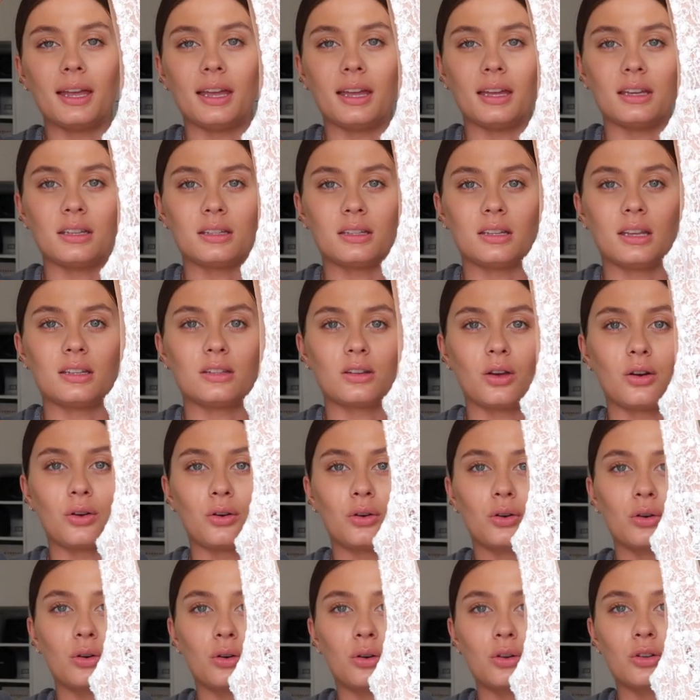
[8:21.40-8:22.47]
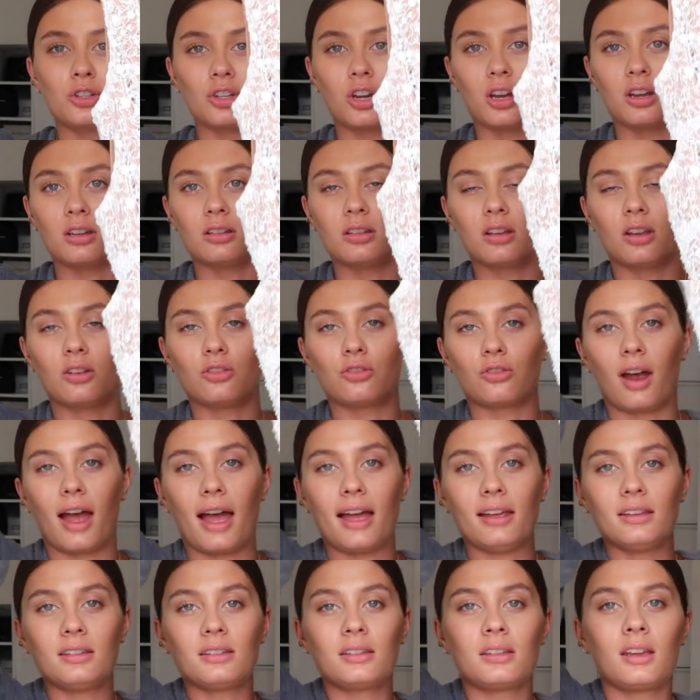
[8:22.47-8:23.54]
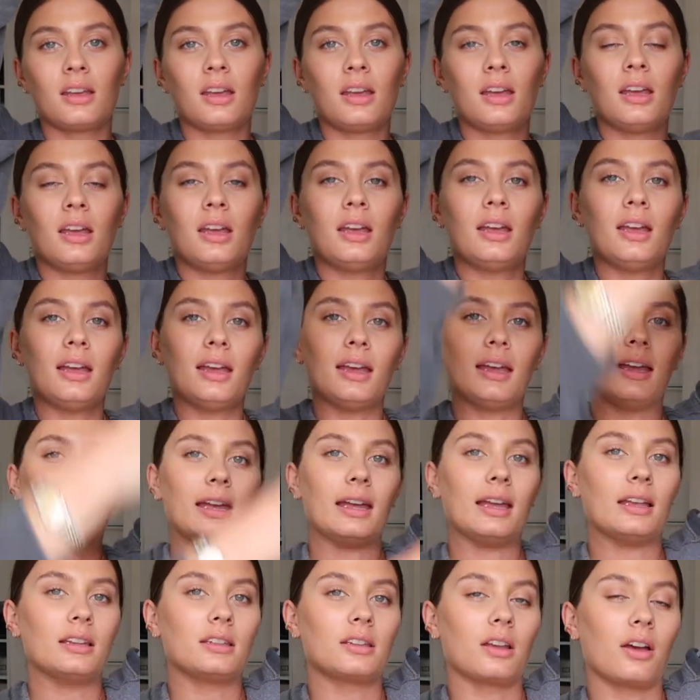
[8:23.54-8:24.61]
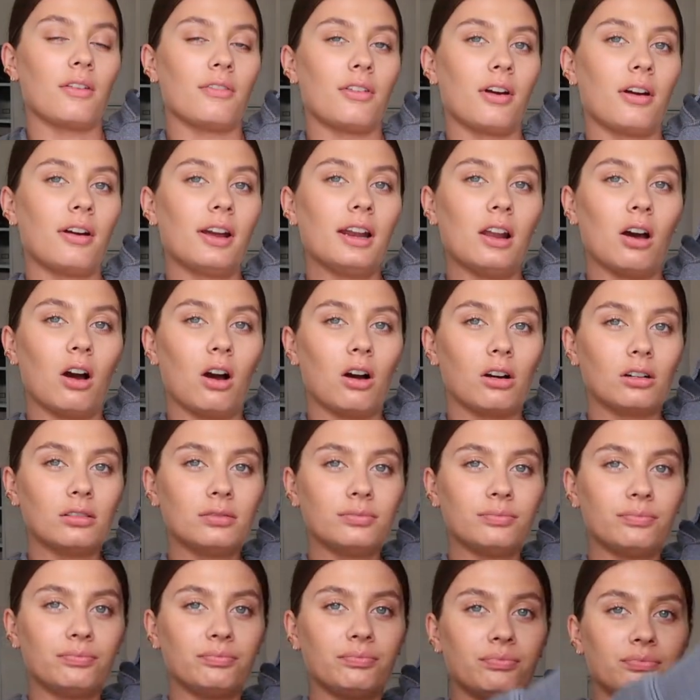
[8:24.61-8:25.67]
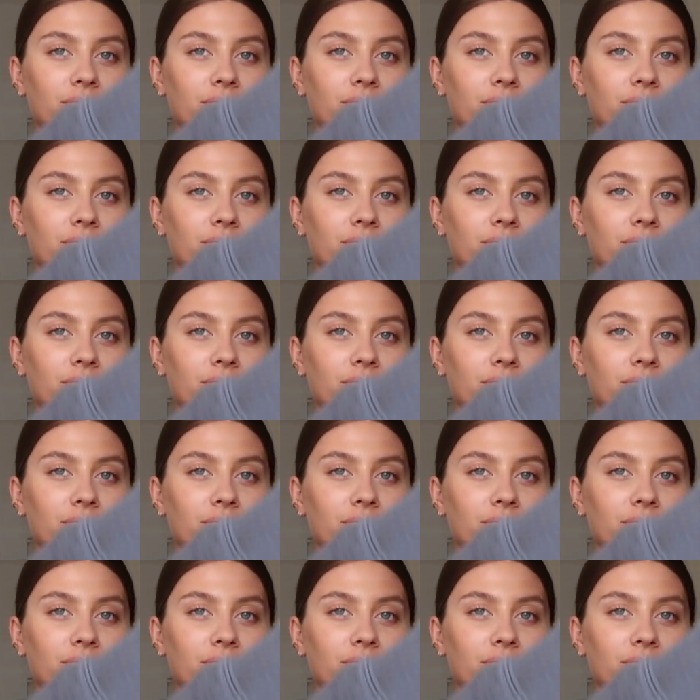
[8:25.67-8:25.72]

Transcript: It is this gorgeous dress. It's very long,